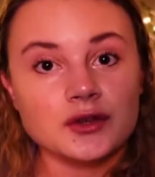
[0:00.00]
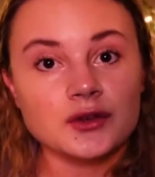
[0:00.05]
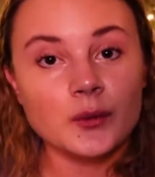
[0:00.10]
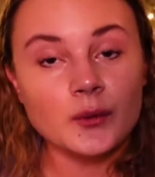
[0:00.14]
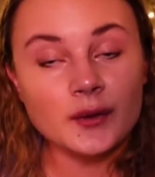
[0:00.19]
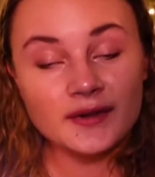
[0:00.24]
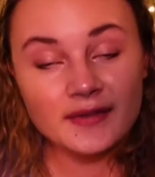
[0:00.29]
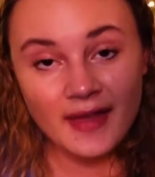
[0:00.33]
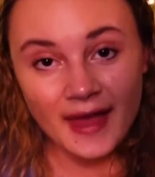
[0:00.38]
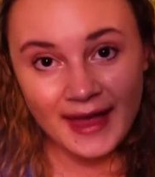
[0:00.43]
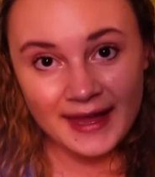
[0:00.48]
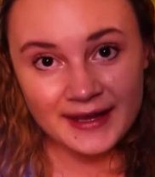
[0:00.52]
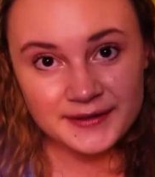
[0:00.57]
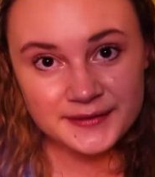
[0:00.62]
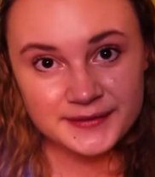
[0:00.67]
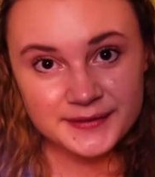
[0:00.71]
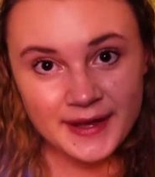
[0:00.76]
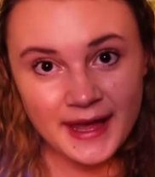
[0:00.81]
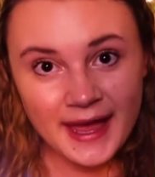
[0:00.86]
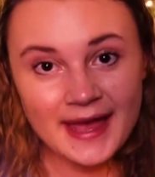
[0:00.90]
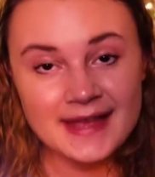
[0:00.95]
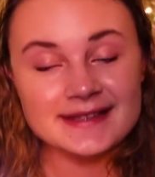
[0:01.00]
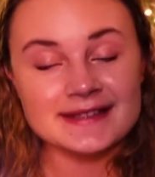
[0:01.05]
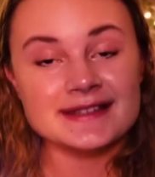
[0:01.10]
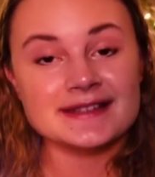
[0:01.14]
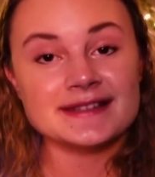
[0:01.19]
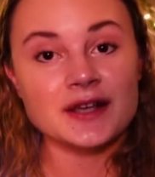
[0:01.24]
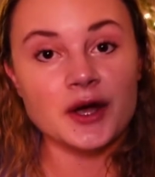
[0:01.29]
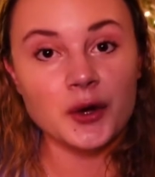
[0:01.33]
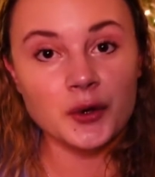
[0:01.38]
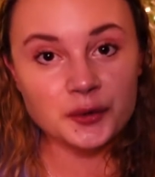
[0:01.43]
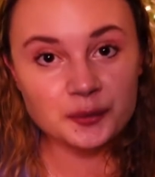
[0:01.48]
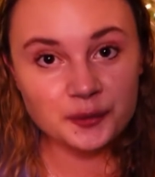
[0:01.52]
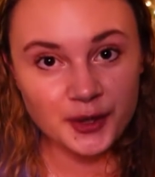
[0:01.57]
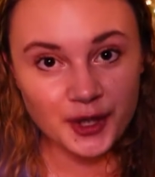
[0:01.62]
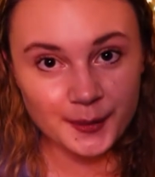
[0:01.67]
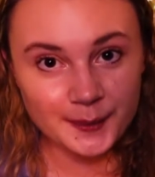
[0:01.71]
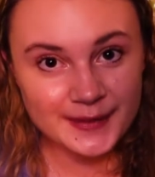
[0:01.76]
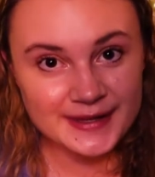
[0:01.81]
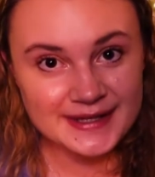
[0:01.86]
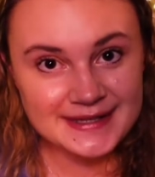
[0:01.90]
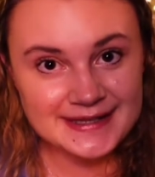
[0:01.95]
Your life has its own
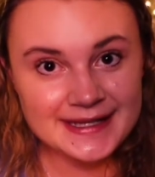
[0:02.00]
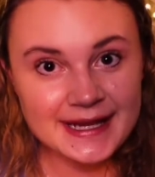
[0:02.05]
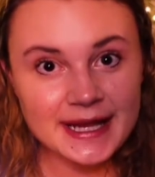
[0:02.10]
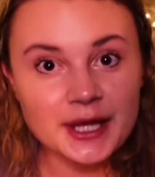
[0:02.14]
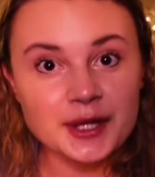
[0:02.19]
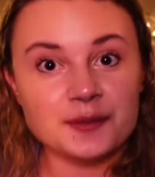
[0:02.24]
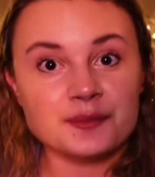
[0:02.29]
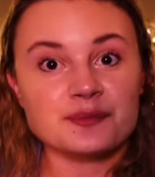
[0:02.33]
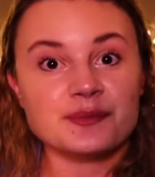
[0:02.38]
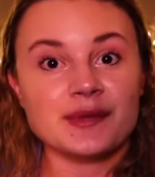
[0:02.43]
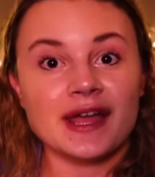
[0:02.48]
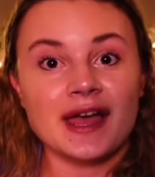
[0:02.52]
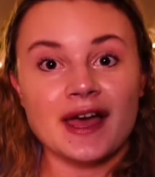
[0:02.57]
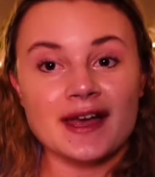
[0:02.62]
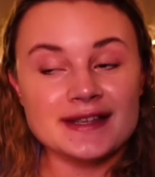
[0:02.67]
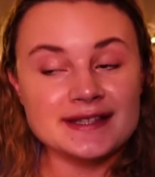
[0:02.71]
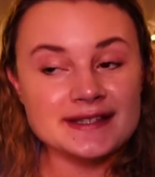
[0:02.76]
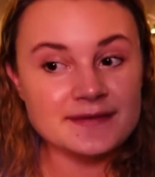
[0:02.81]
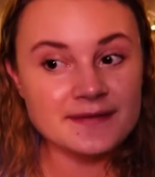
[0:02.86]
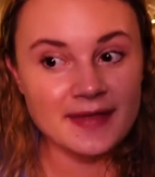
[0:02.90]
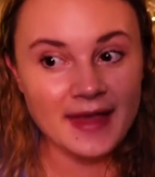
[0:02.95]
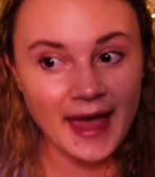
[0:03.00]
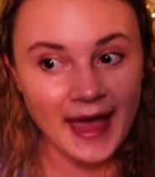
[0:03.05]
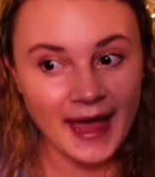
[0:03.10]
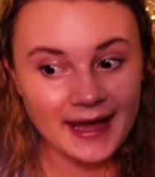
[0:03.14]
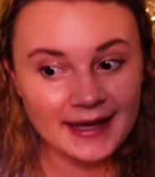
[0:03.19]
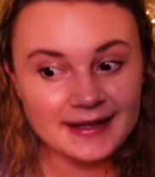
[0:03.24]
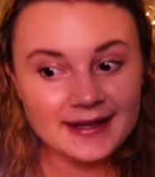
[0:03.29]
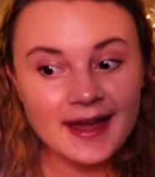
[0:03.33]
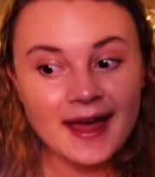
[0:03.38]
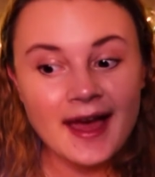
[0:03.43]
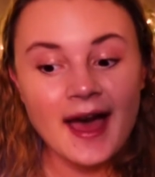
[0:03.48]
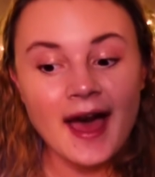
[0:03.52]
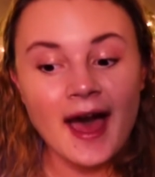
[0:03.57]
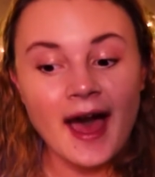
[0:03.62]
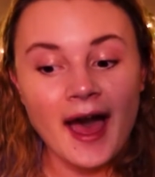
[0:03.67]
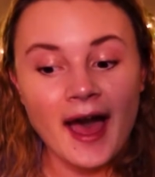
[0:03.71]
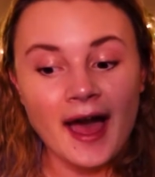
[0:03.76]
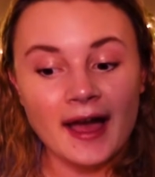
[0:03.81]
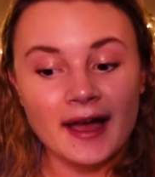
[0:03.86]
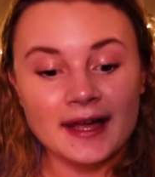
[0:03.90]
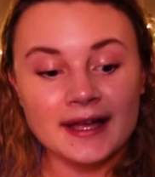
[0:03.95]
purpose, and because of that,
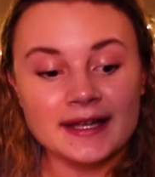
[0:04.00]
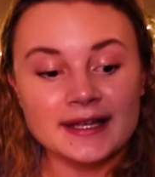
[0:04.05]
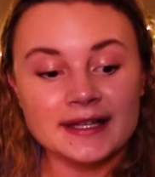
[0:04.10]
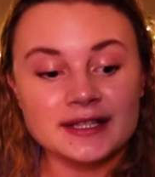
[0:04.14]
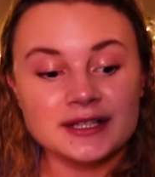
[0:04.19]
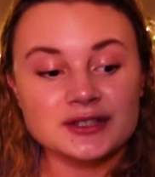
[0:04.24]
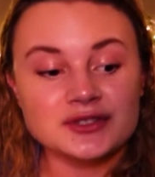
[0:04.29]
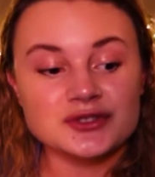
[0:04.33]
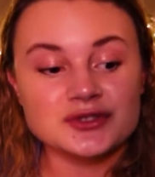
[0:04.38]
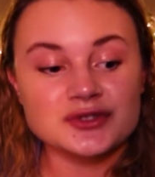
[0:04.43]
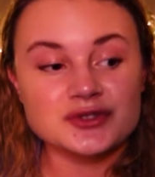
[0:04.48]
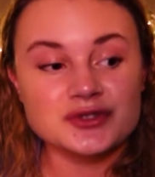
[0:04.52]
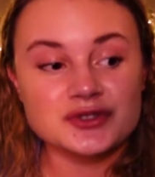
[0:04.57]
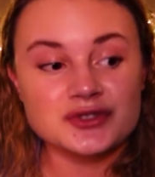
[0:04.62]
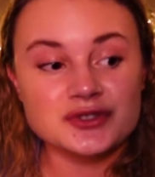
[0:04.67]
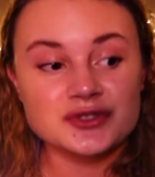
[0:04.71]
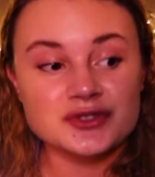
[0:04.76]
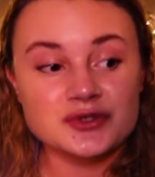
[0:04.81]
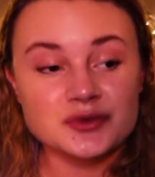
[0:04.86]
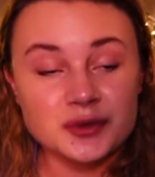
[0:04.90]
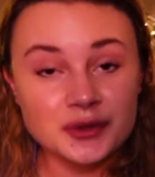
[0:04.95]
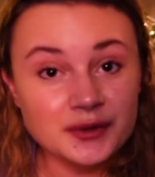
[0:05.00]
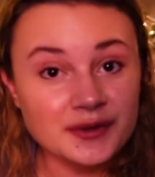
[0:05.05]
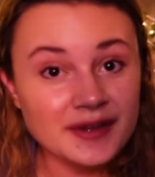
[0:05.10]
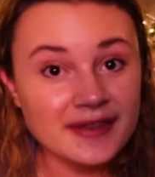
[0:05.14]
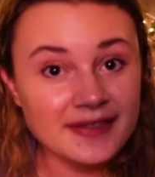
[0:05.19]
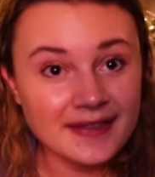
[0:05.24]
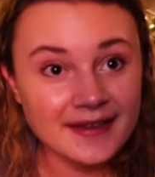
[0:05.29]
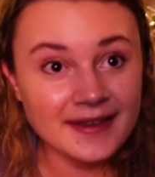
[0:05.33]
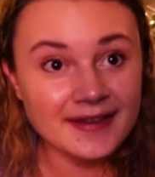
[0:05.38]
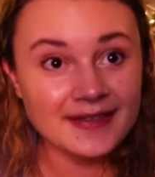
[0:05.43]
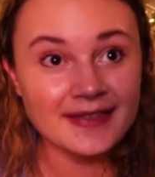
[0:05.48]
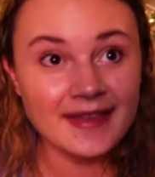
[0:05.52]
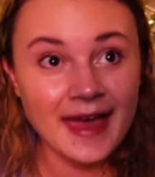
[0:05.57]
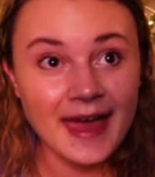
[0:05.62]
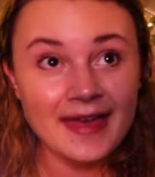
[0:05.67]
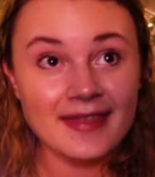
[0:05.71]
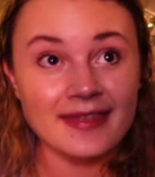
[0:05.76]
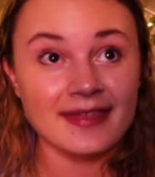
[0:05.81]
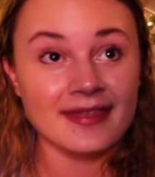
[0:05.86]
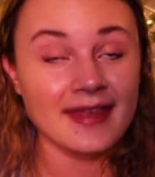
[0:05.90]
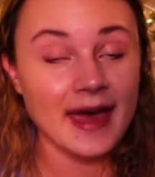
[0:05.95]
I truly think
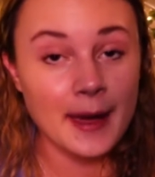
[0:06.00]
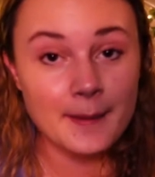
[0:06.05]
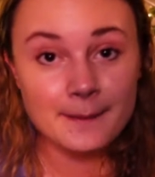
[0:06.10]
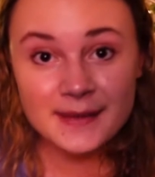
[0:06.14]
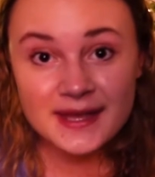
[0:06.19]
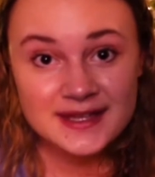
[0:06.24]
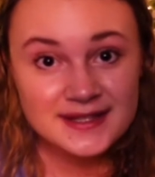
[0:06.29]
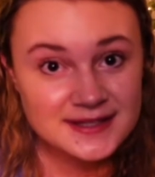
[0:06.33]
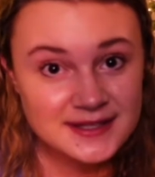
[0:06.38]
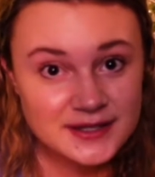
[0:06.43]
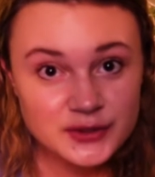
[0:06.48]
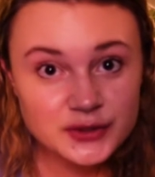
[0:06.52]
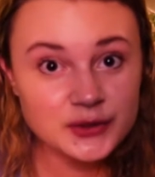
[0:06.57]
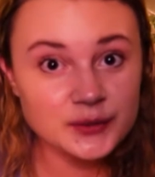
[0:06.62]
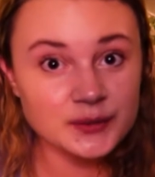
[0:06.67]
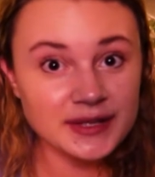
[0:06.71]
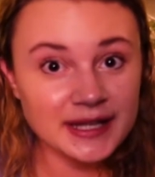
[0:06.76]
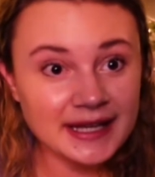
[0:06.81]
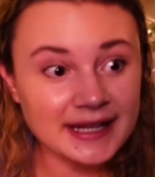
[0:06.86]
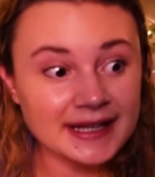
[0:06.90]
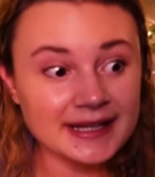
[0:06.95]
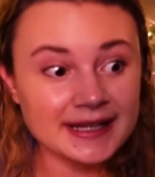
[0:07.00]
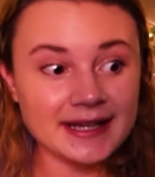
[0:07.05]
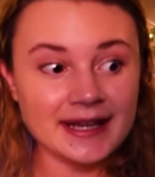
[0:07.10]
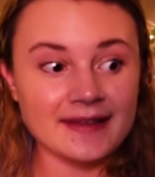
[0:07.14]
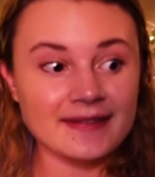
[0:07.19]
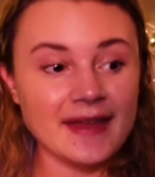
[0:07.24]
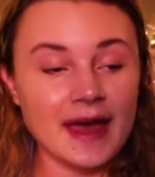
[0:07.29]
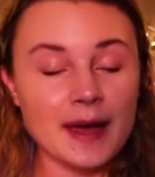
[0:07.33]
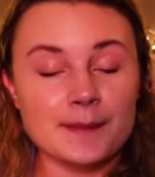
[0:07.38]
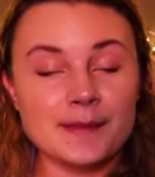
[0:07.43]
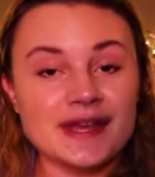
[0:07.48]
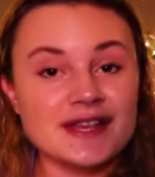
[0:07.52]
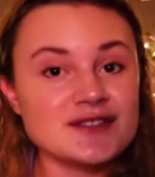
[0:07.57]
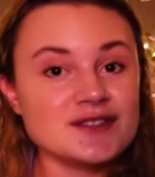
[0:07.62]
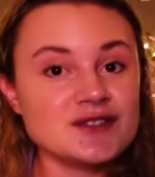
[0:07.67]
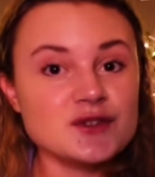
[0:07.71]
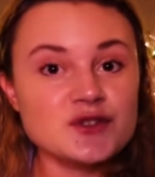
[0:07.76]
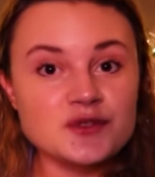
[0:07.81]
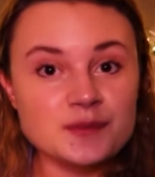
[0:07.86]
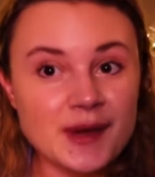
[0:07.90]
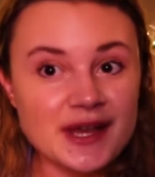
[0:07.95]
that that makes you unique, and that makes
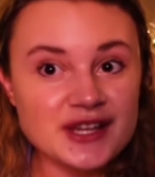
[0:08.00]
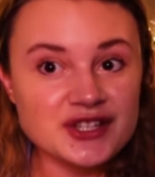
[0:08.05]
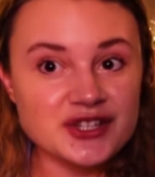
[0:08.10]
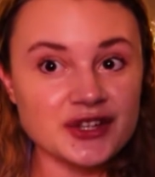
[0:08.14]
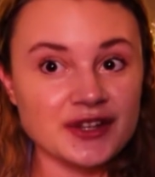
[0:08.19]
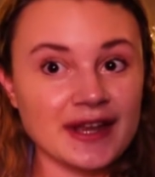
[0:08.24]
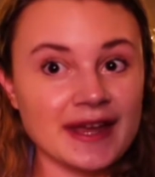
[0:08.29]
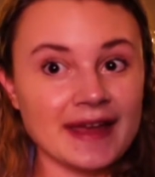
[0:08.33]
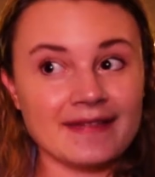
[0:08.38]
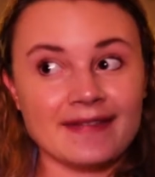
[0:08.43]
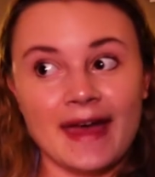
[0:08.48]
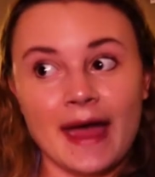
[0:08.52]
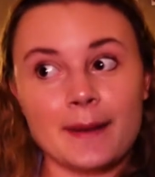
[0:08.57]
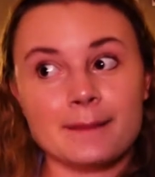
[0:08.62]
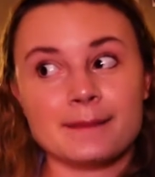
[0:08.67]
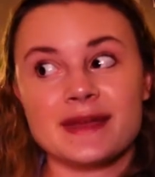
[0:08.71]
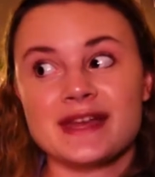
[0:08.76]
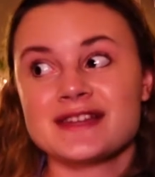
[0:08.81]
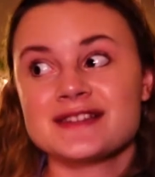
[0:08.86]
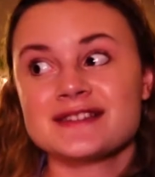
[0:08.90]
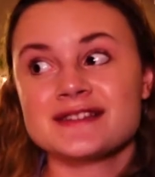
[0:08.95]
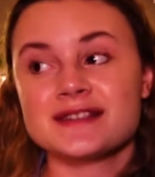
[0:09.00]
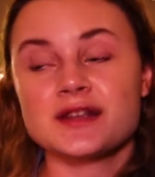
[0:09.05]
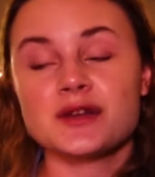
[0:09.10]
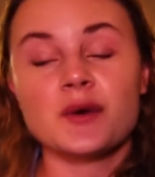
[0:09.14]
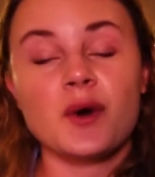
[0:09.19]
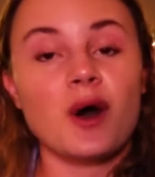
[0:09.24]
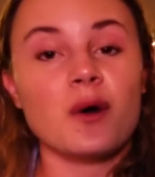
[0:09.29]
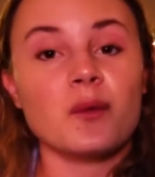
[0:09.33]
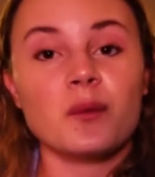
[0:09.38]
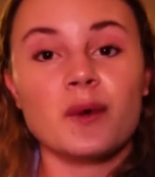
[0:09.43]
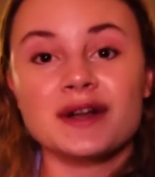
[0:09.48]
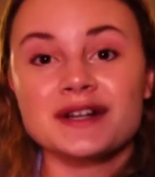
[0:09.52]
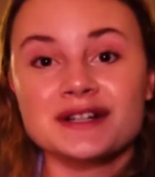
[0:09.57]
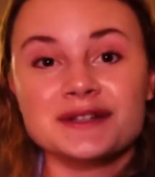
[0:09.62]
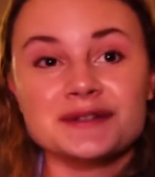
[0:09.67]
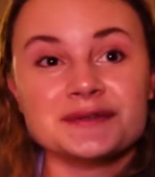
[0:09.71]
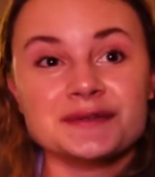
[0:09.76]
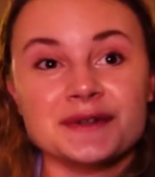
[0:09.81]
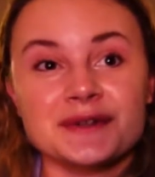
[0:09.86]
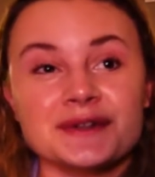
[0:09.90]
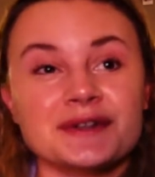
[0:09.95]
you special, and that makes you a
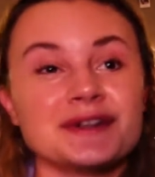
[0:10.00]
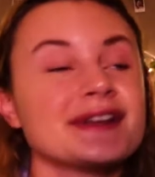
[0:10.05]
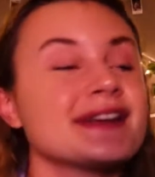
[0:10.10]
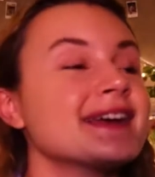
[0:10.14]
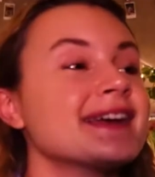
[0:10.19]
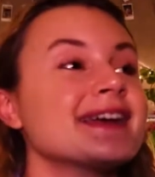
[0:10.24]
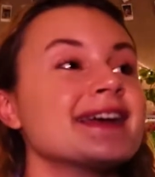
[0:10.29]
wonderful,